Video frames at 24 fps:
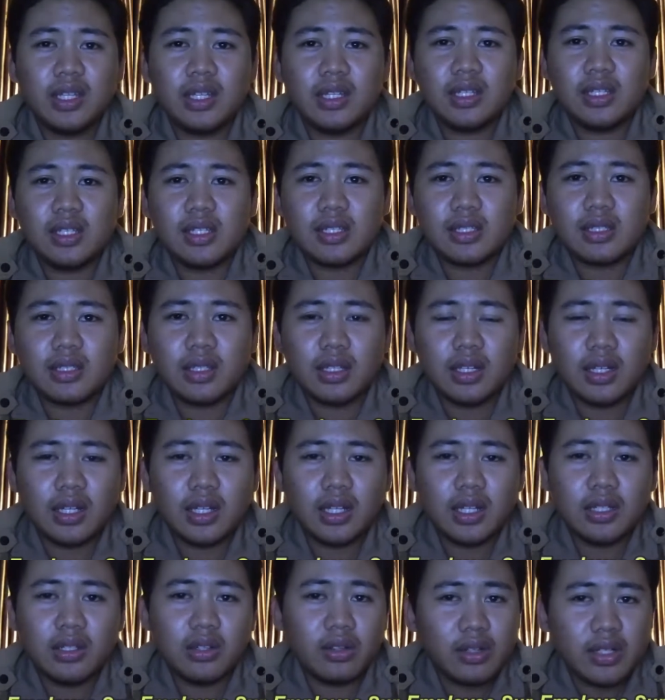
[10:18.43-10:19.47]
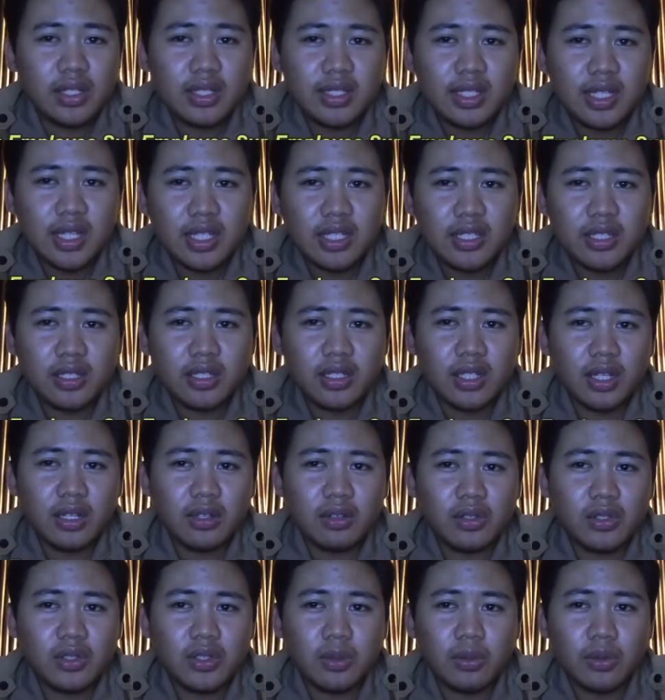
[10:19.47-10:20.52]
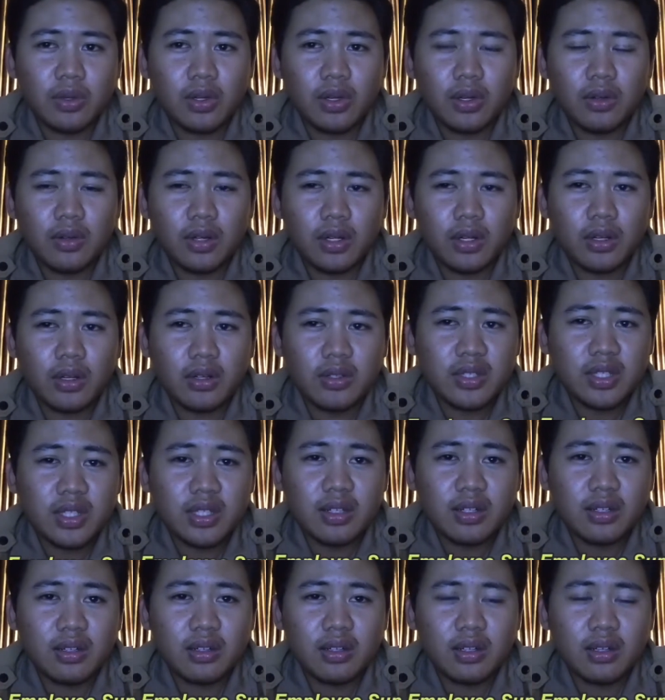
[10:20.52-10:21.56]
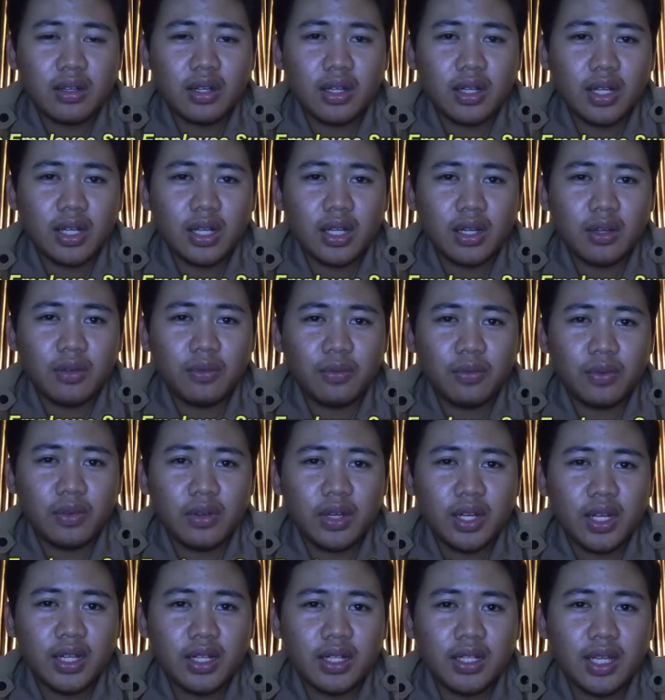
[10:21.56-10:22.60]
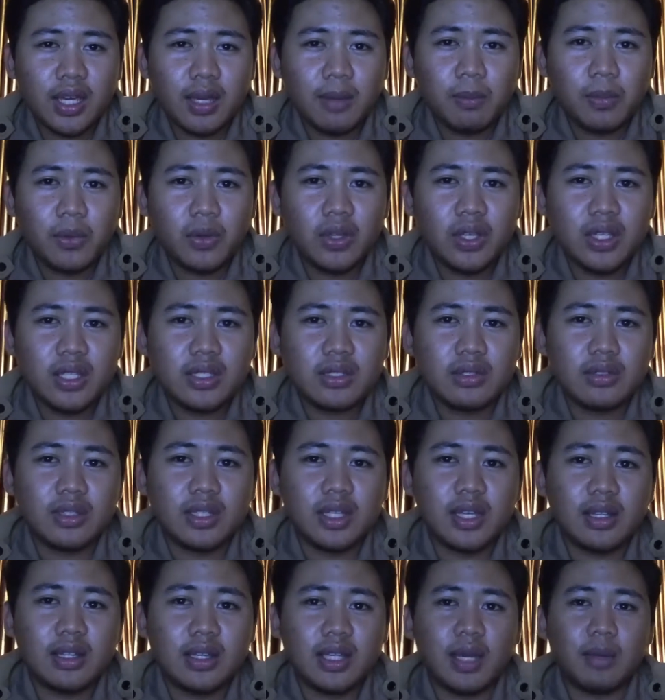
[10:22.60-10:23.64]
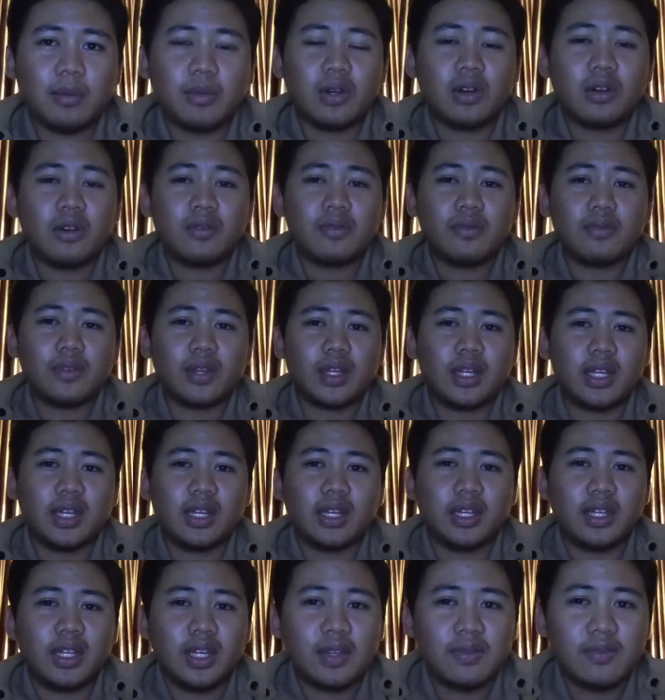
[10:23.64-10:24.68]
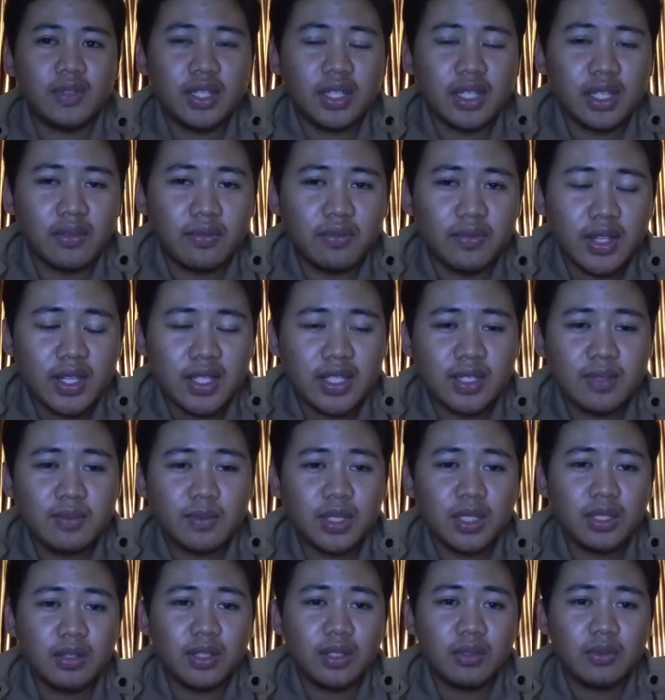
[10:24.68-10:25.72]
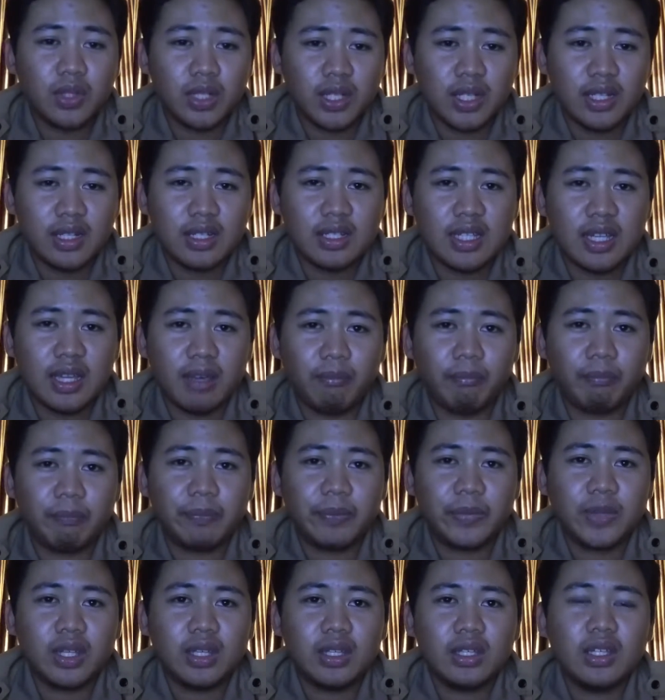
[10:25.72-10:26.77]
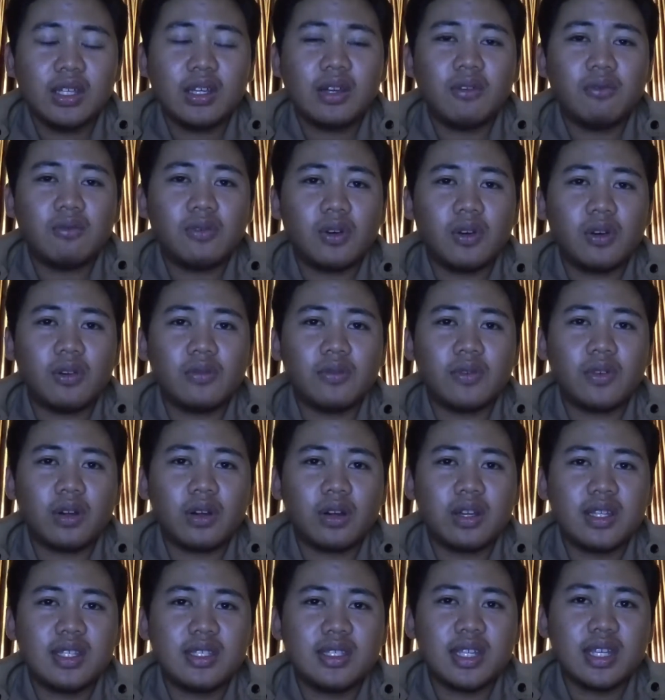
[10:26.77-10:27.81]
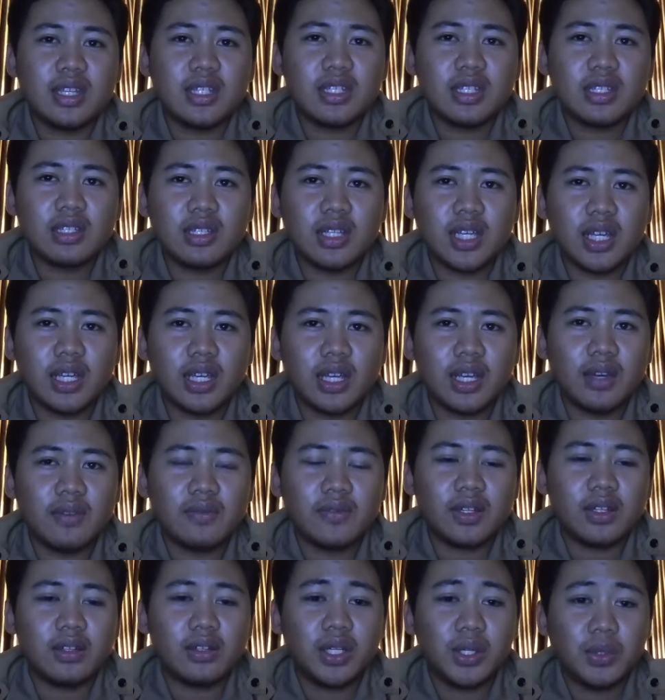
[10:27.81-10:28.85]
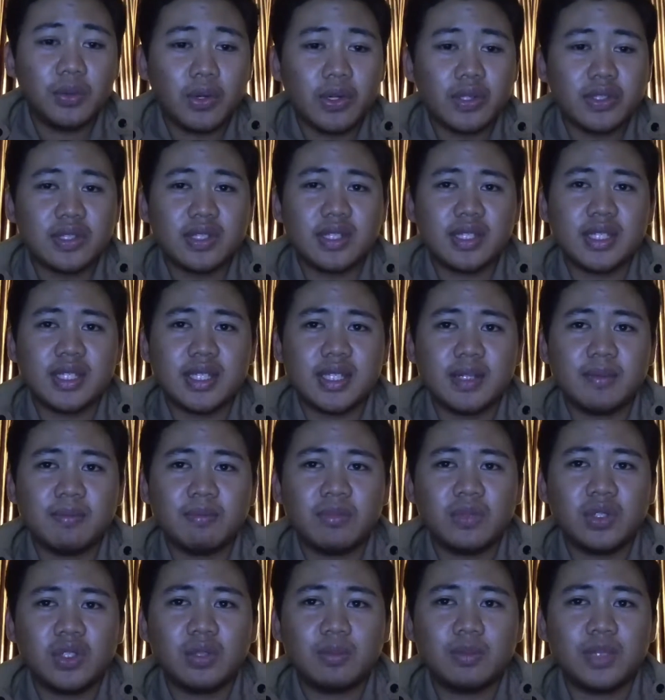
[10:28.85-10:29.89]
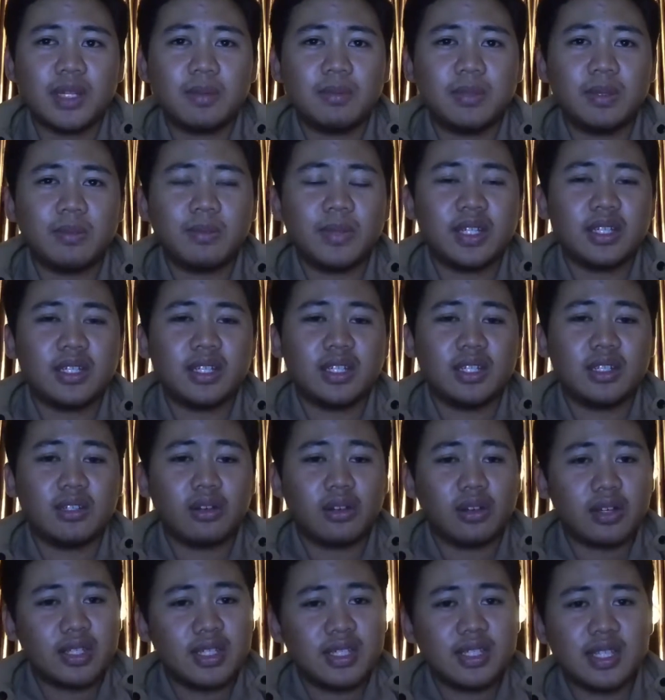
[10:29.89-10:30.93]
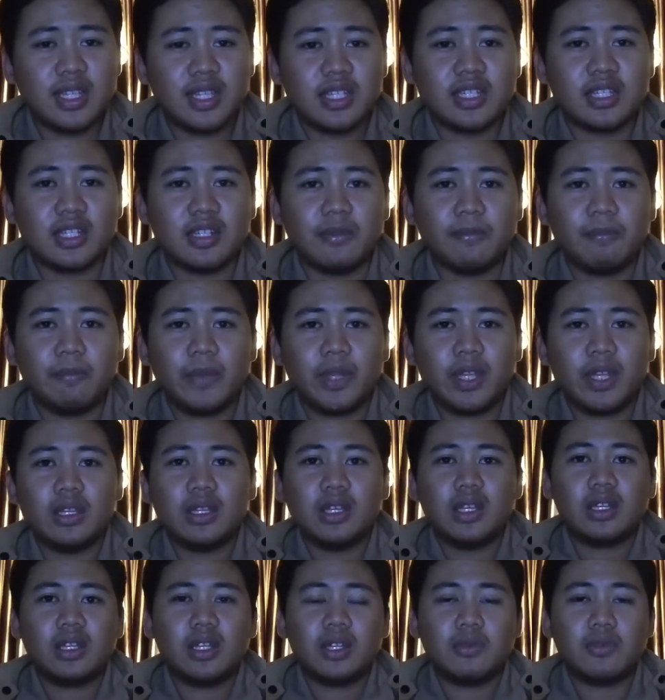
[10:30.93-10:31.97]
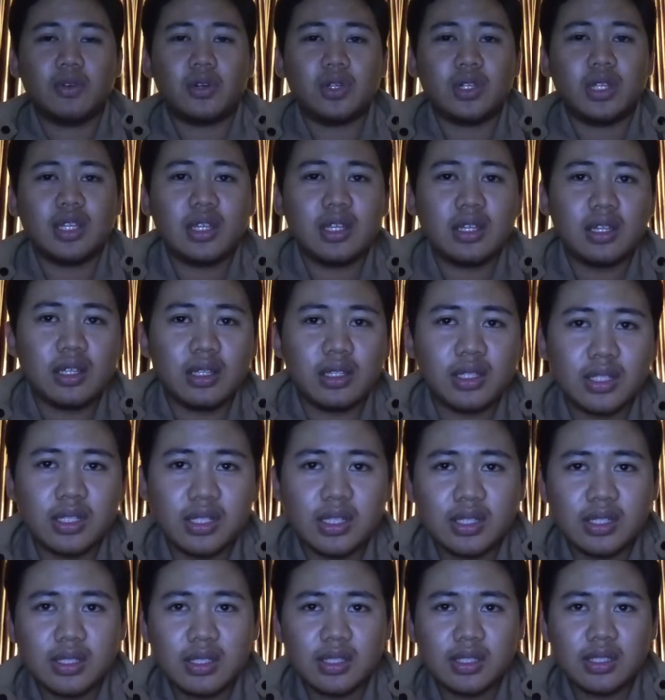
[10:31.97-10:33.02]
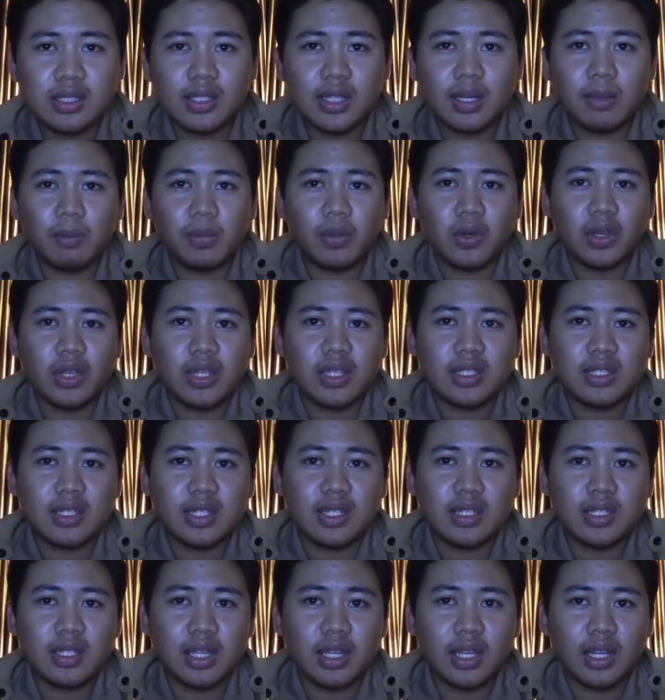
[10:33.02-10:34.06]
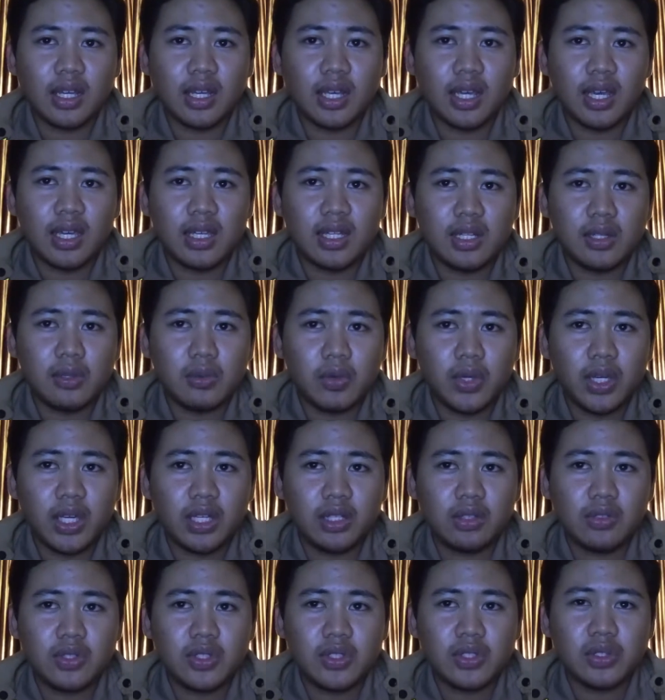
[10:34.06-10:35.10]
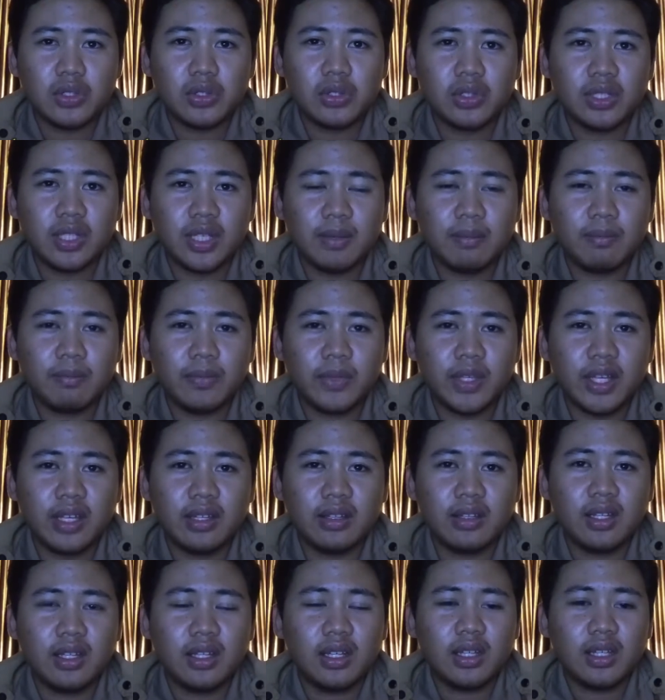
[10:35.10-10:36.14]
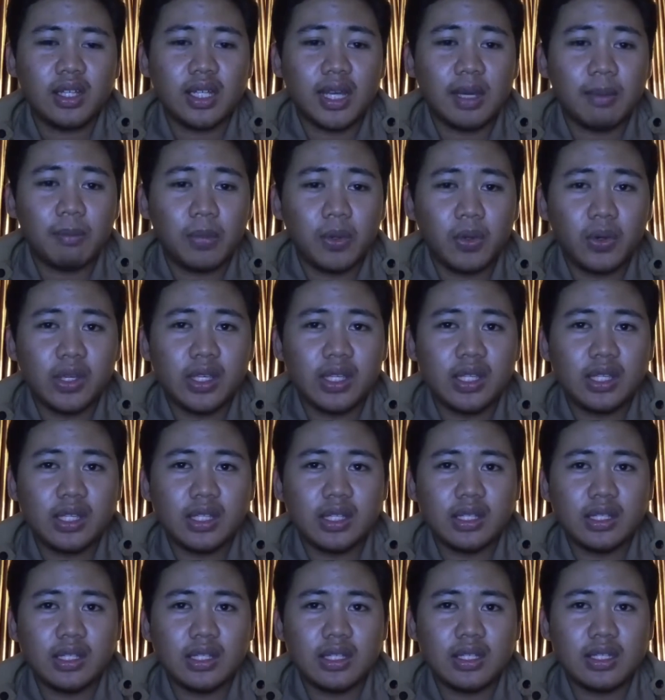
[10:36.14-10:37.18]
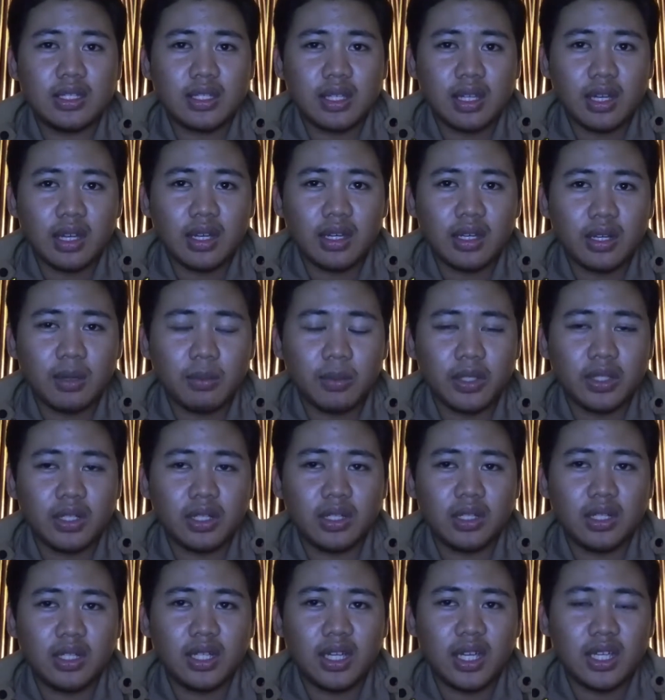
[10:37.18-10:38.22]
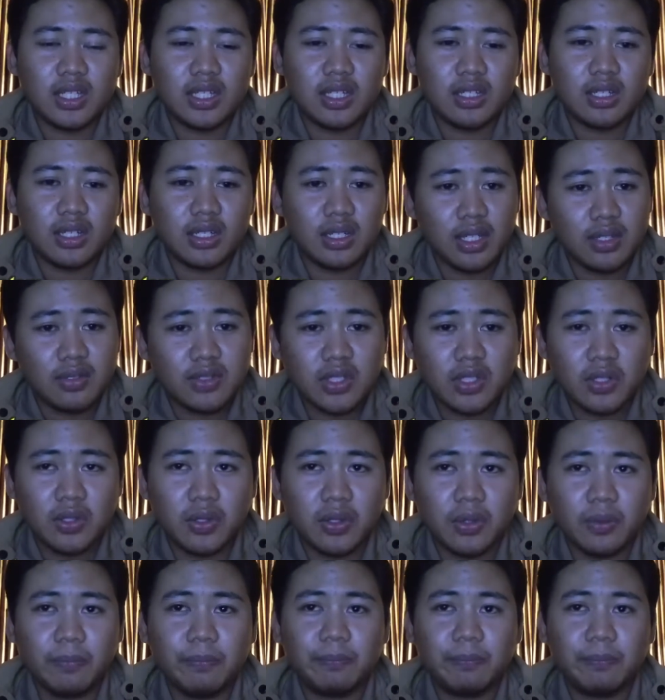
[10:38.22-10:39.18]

The organization can also consider offering the employees to take time off and having a flexible working time. Fourth, organization can have a reward system to be implemented in the organization. Rewarding the employees is an ideal way to show them that the employee is care about the education that they show.